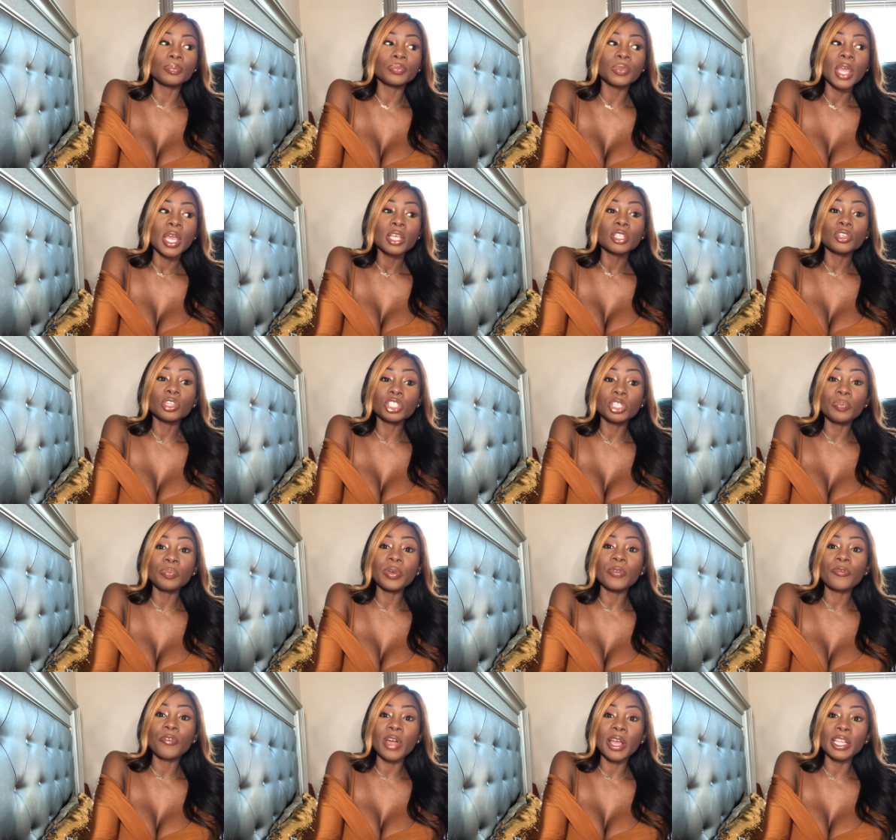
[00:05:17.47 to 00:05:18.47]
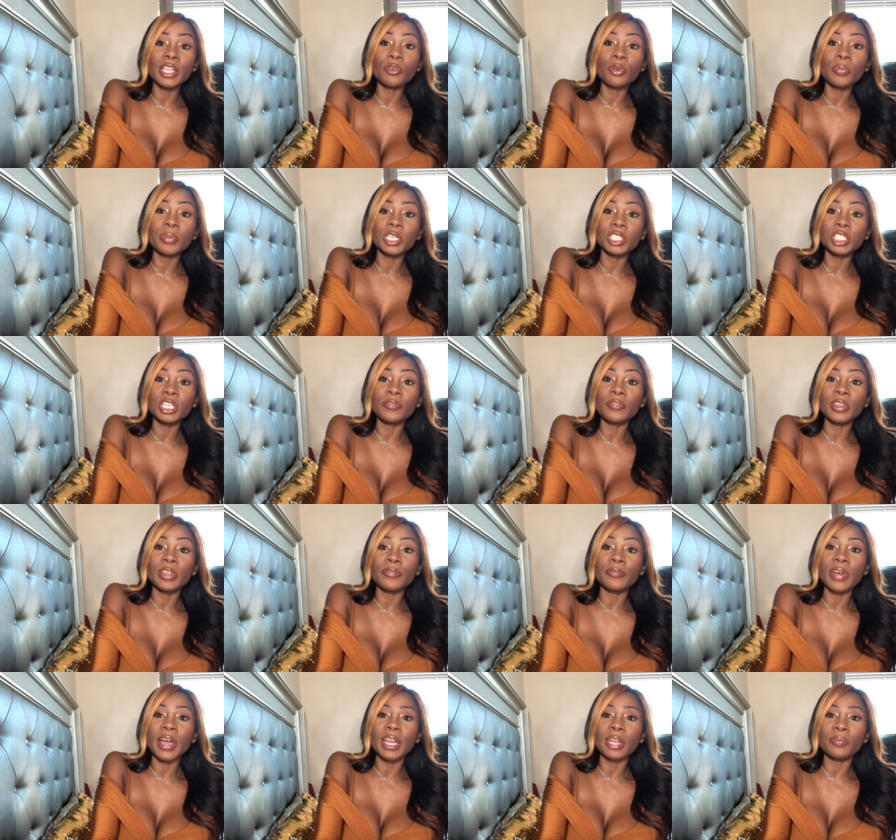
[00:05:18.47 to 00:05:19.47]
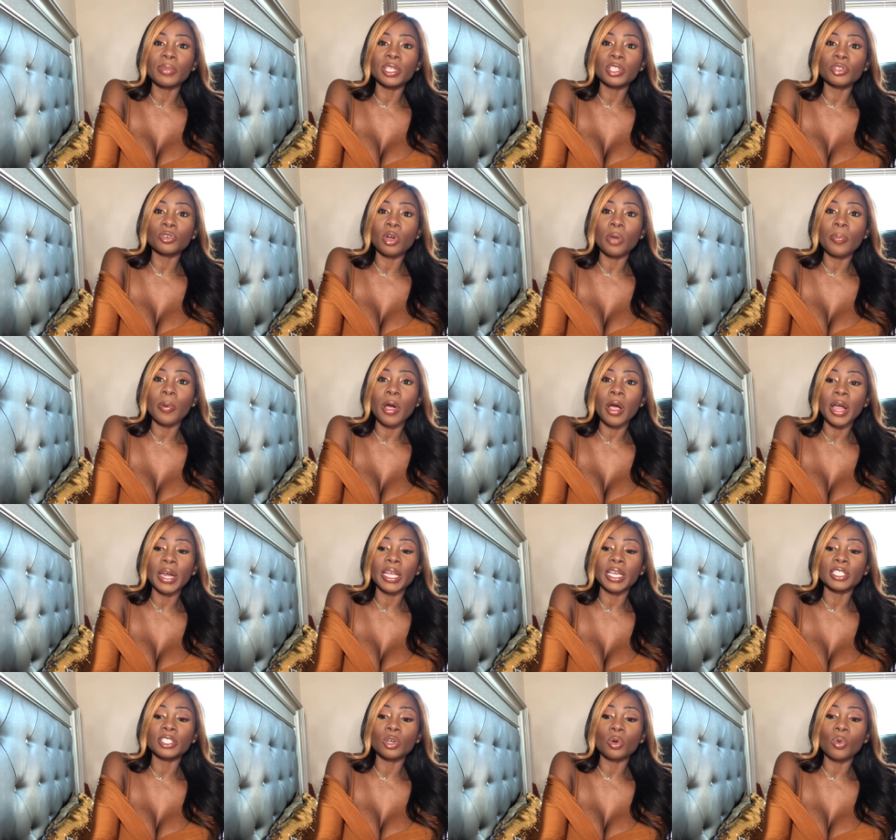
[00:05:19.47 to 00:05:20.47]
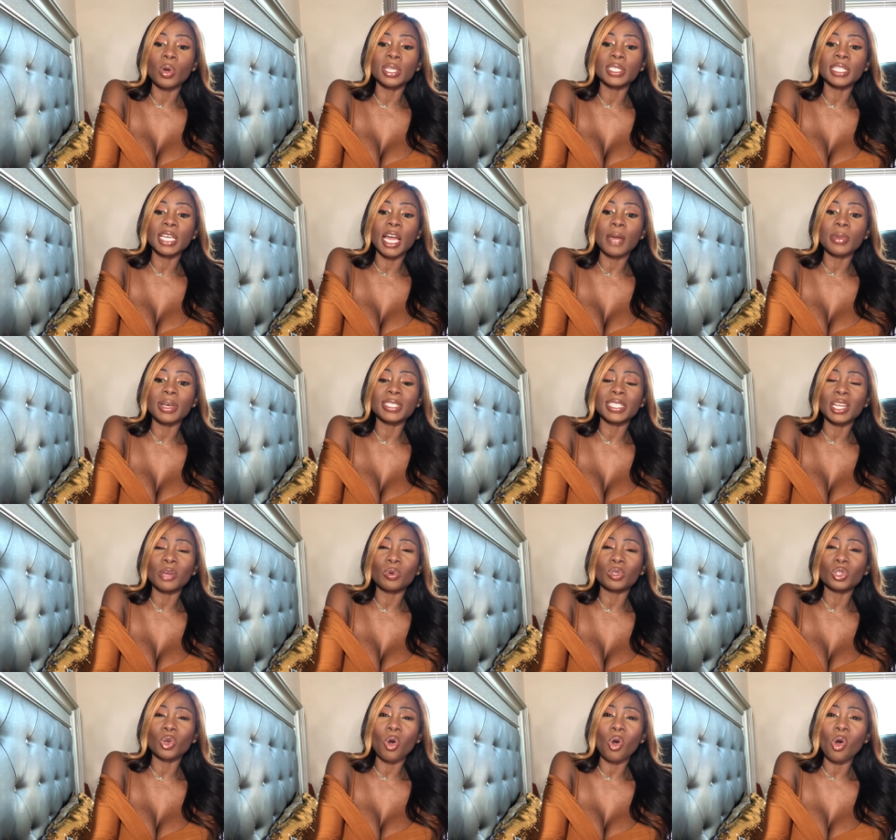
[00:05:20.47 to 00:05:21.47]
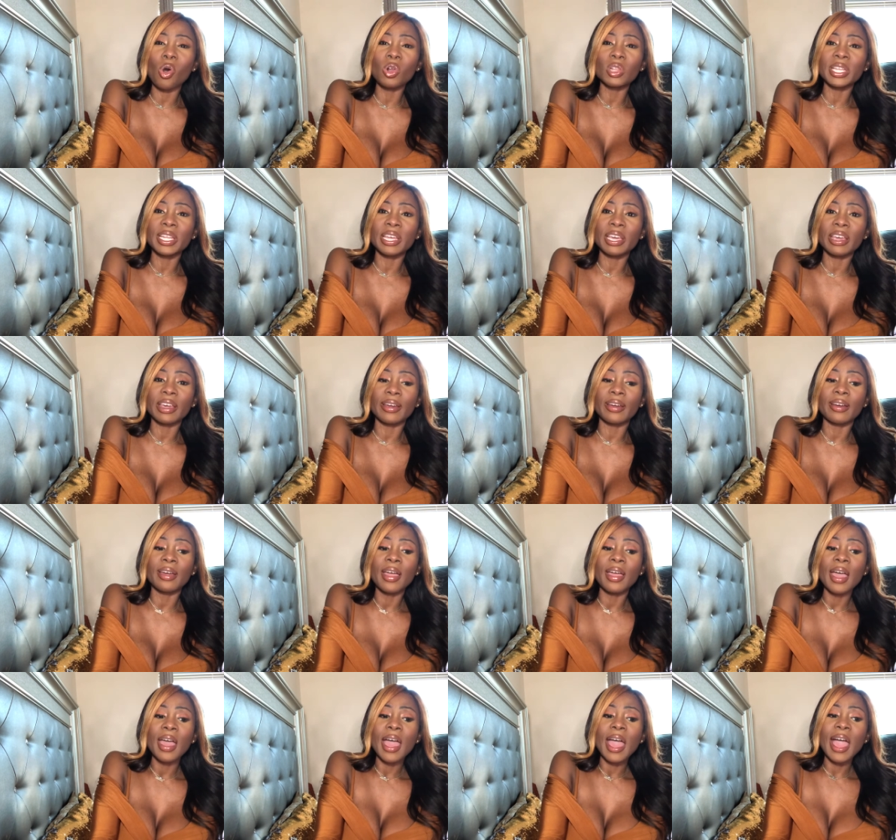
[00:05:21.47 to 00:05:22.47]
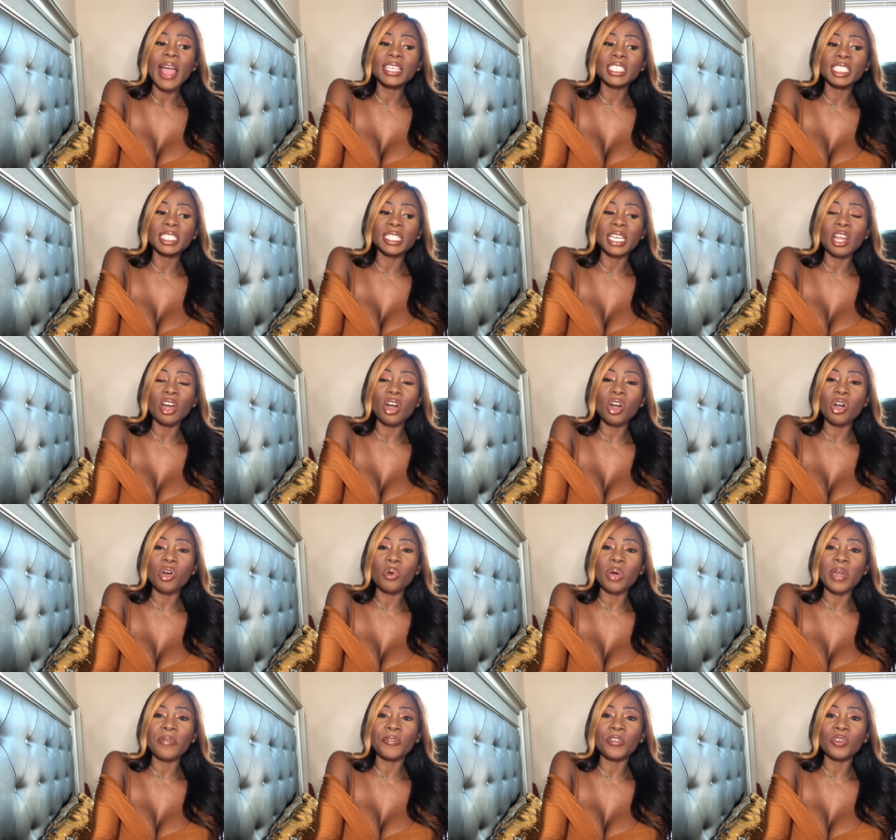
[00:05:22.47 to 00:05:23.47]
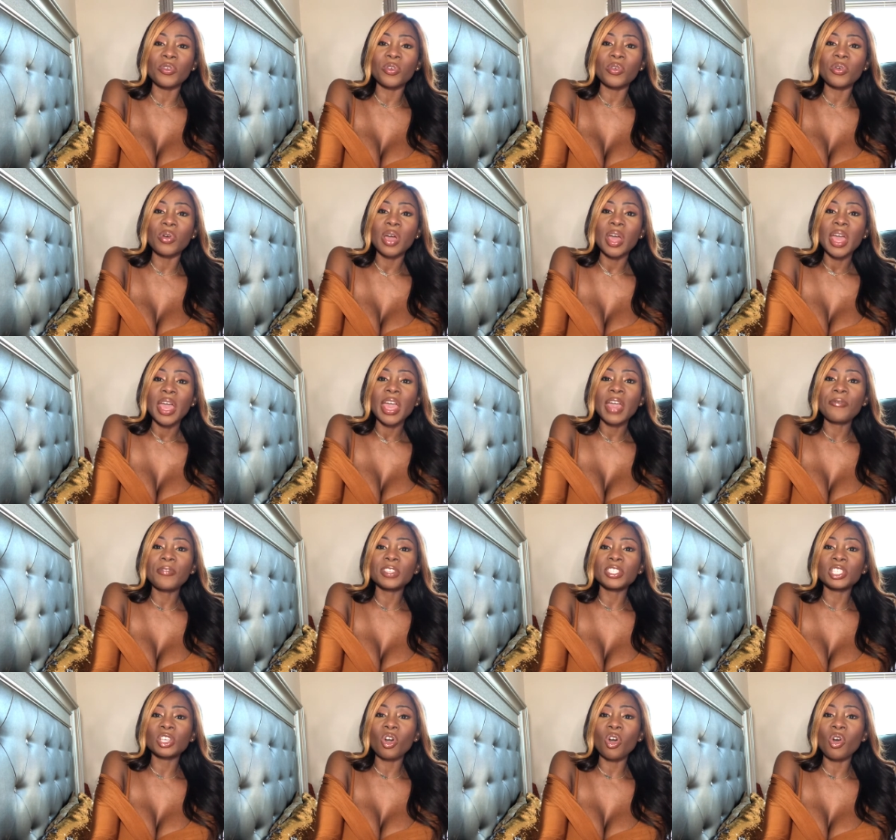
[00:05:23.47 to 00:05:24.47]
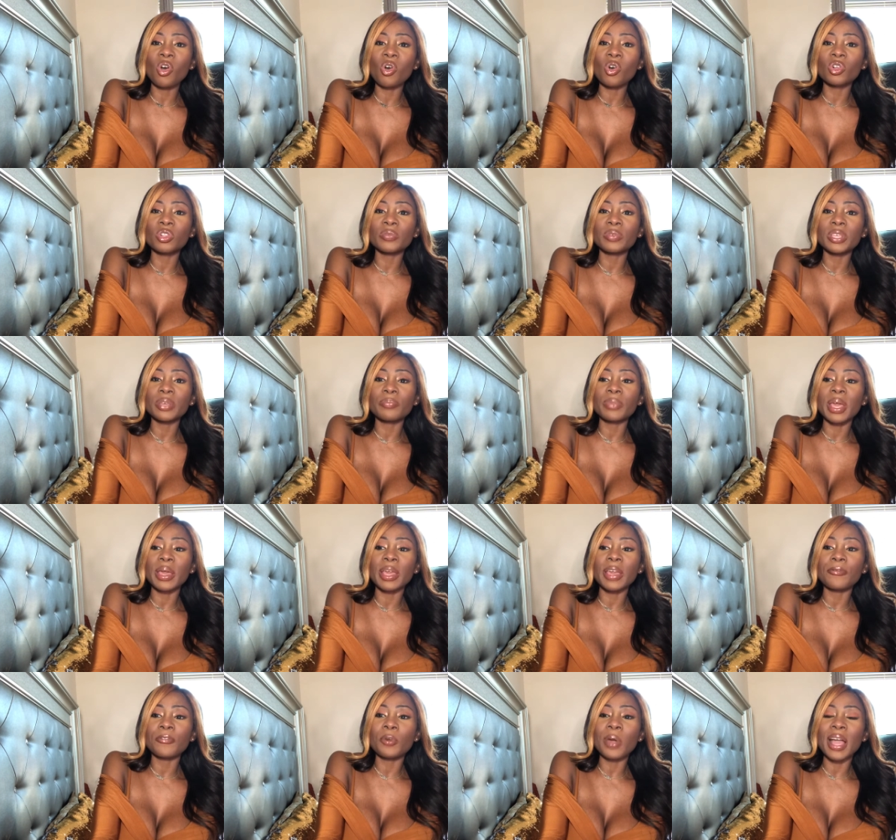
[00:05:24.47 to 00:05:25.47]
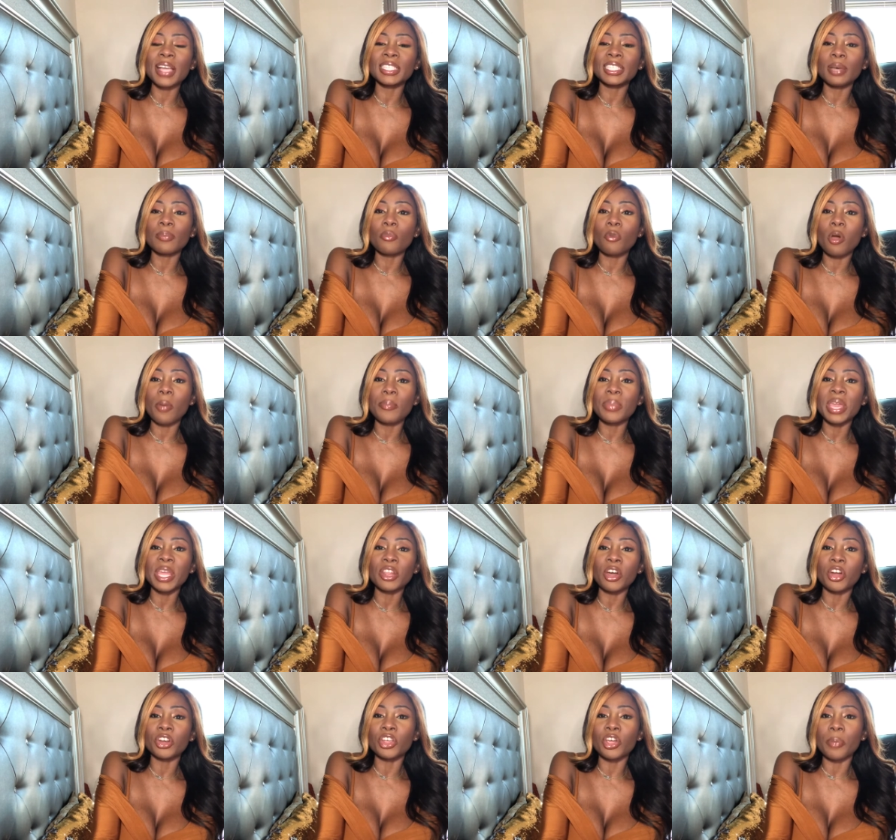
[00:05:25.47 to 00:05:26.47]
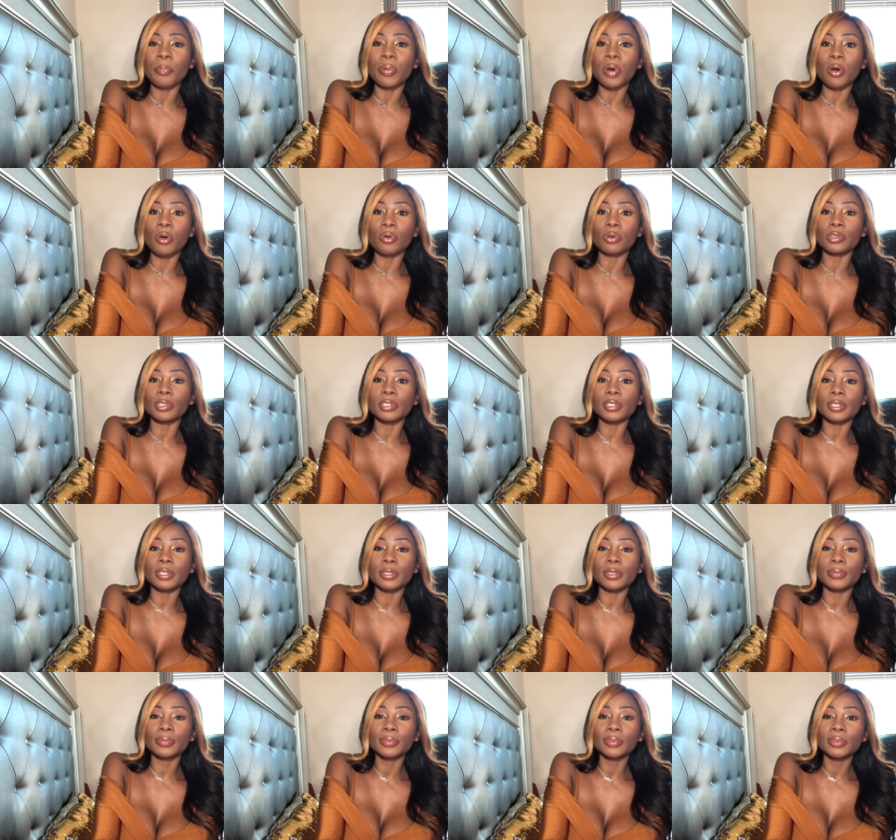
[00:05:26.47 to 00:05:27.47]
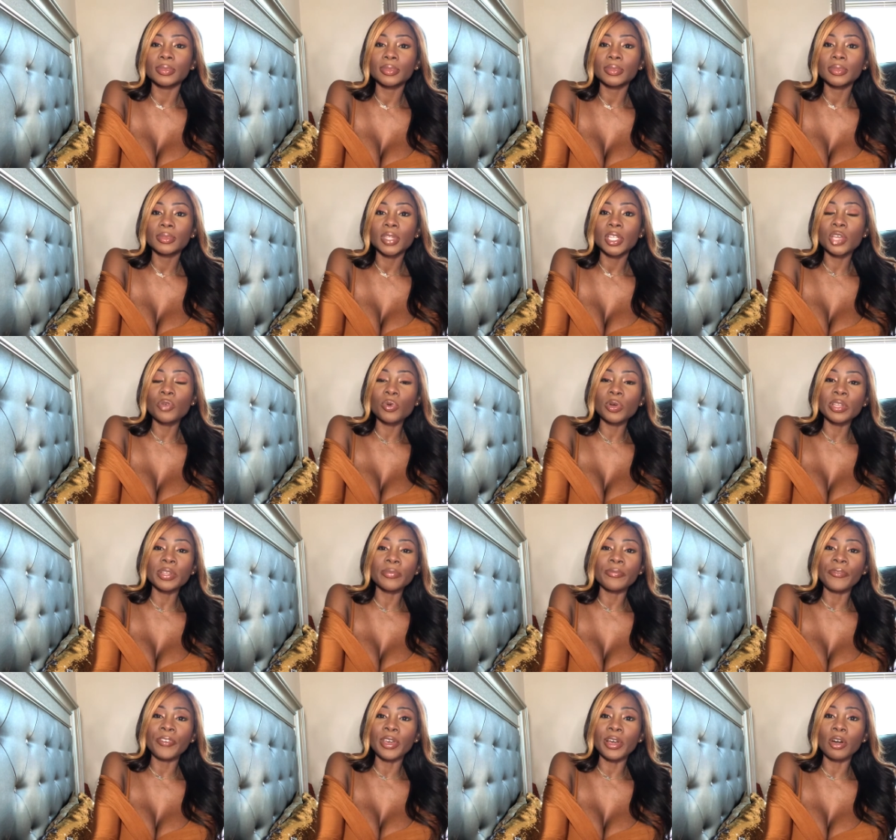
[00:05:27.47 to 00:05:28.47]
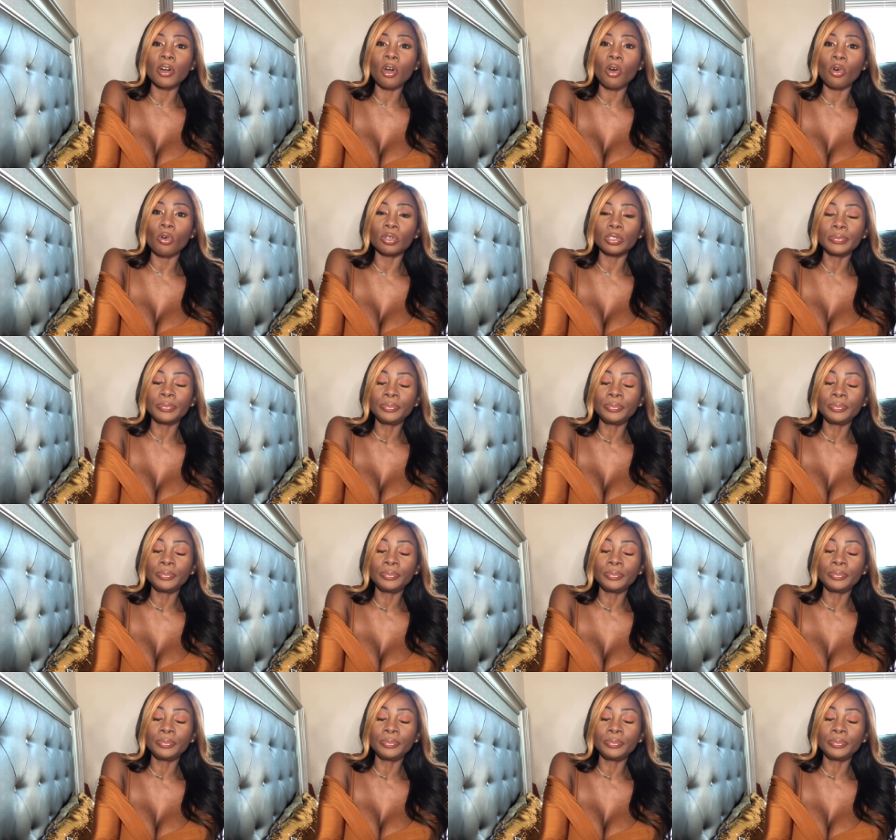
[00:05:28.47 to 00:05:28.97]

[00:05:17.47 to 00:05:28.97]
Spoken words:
So she befriended with me. She even invited me to her party. So one time I said it was cold in here, and she said, "Oh, if it's cold, if you had some more meat on your bones, you wouldn't feel cold."